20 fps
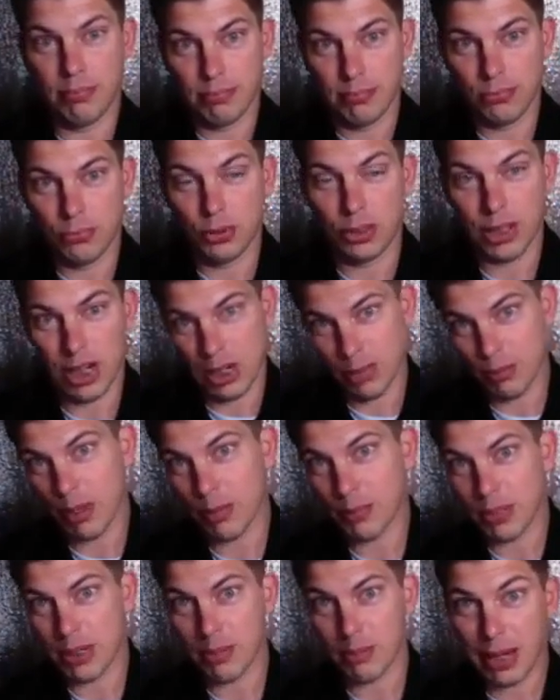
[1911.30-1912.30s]
would cut him
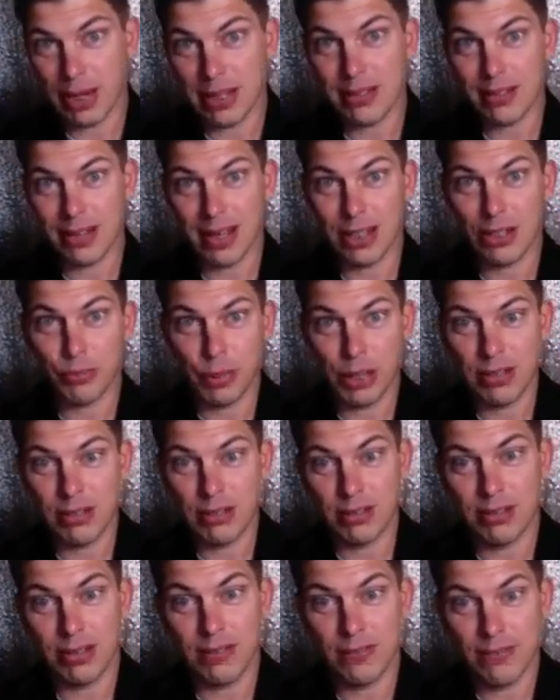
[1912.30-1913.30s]
up into bite-sized
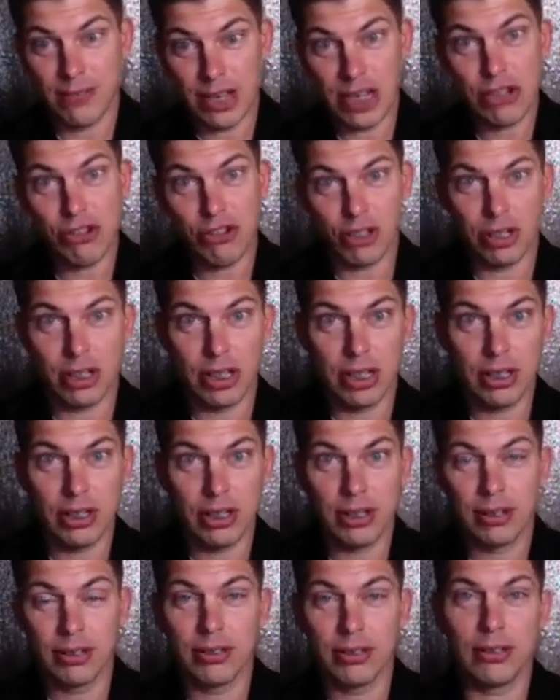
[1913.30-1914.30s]
pieces, eventually
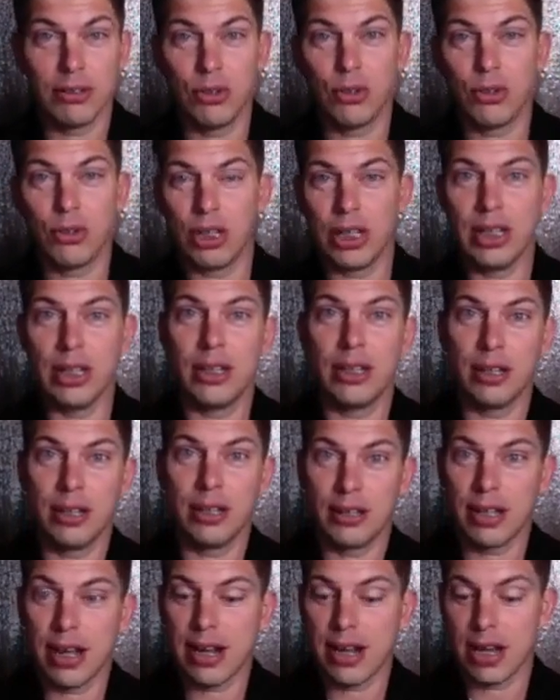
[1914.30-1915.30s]
you could eat
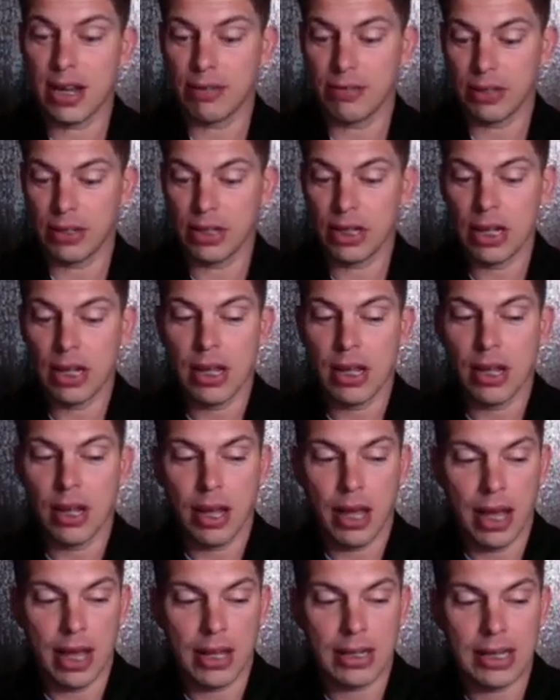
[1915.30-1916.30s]
that elephant.
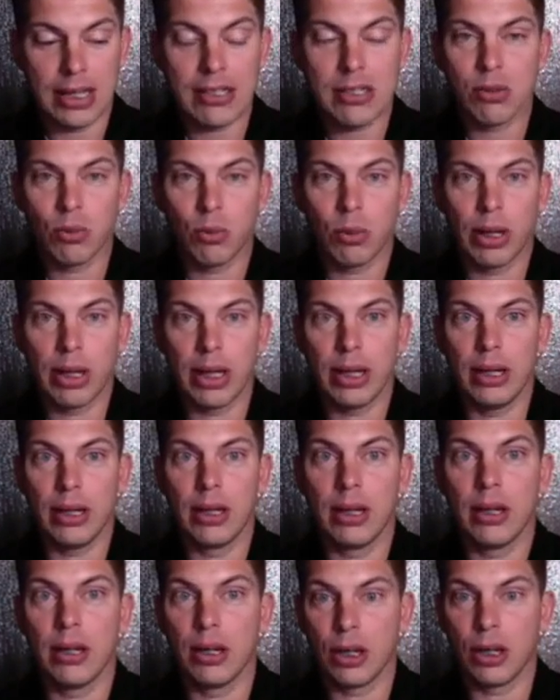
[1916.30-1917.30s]
And that's the way
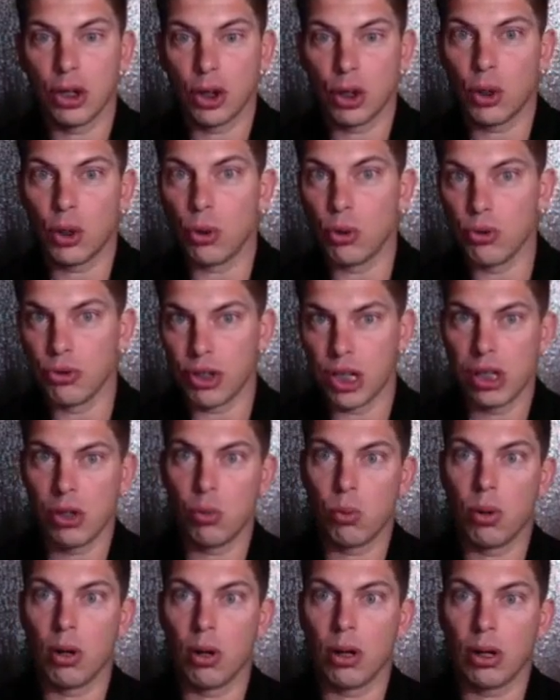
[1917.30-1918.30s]
goals need to
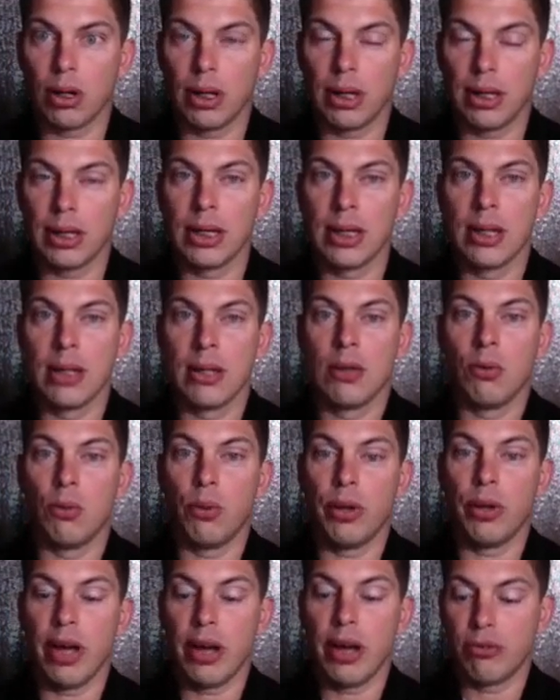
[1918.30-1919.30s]
work. Like
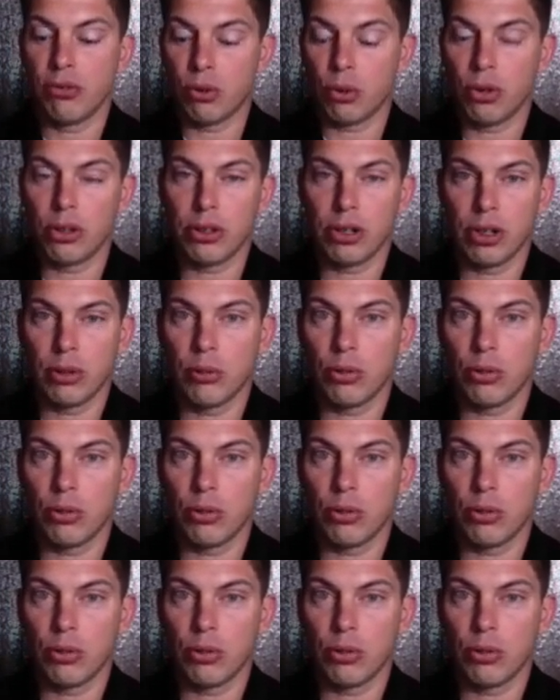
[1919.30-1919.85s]
we have short-term